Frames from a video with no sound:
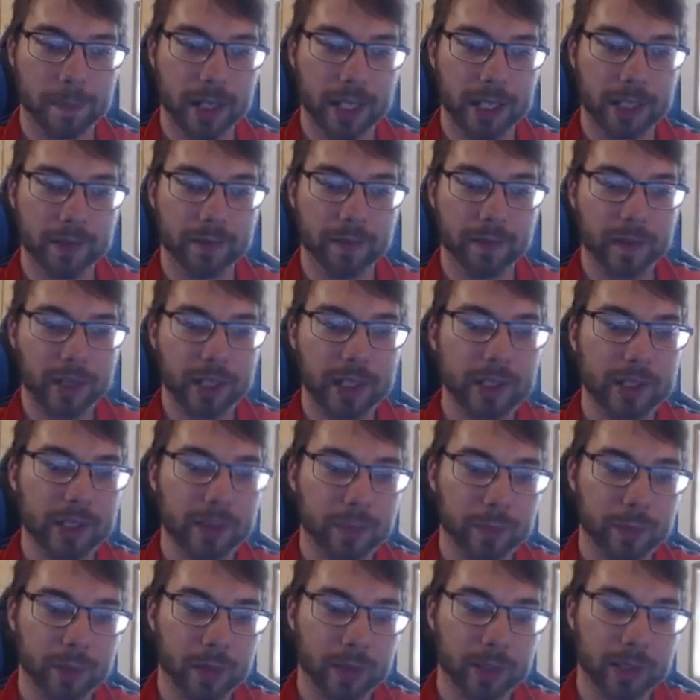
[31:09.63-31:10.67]
End phase,
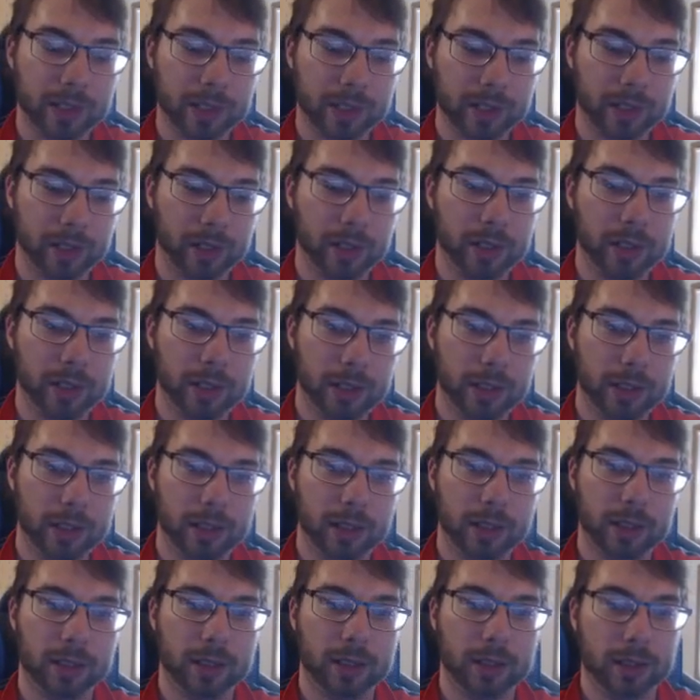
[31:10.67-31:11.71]
opponent's turn.
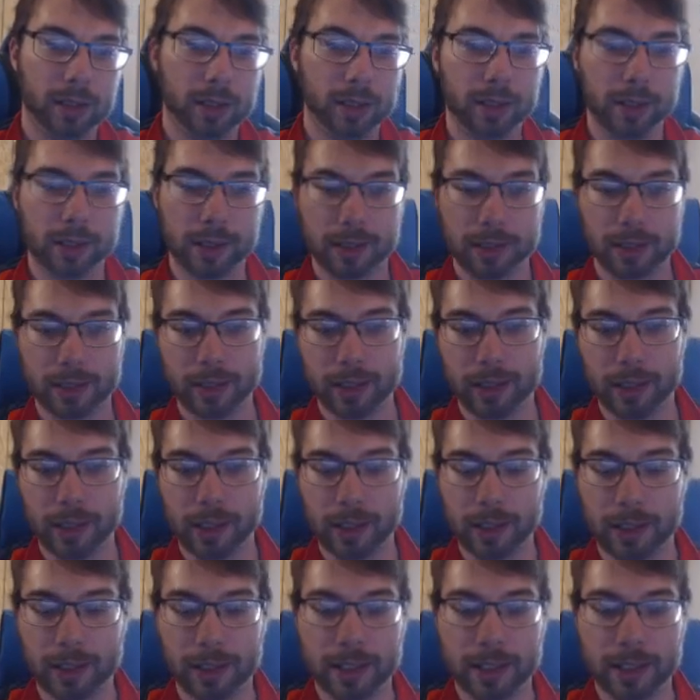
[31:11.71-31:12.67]
Let's see.